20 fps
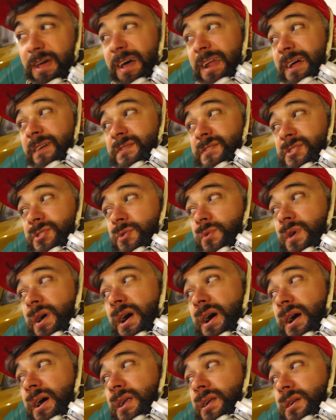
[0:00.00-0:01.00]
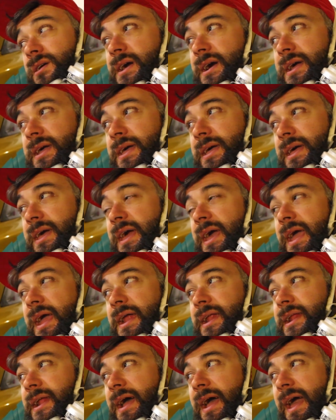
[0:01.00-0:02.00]
And I've still got a
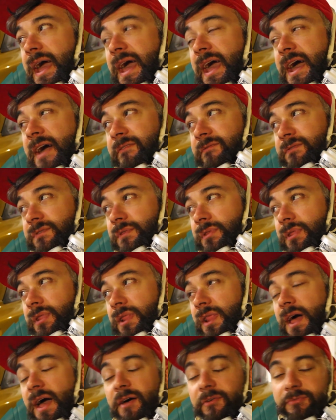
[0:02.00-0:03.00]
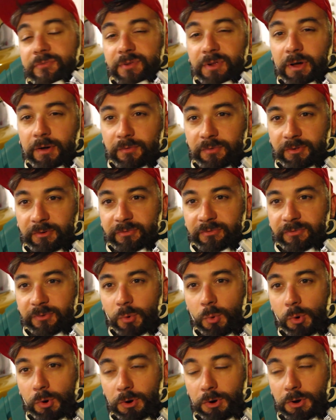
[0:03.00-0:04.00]
can and a half left of the
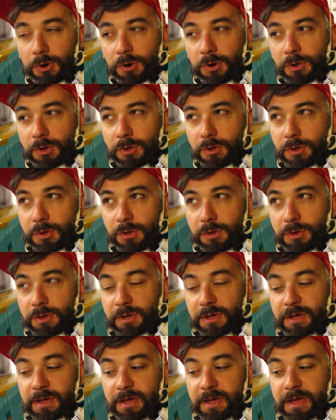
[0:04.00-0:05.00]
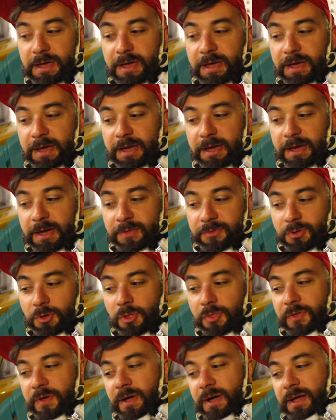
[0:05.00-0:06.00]
four. And the
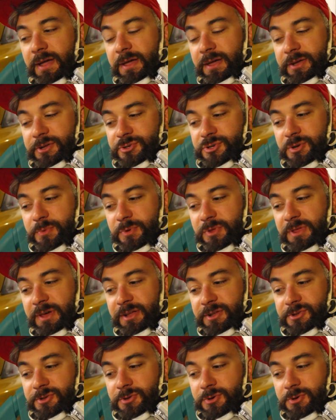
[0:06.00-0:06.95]
only thing I can contribute that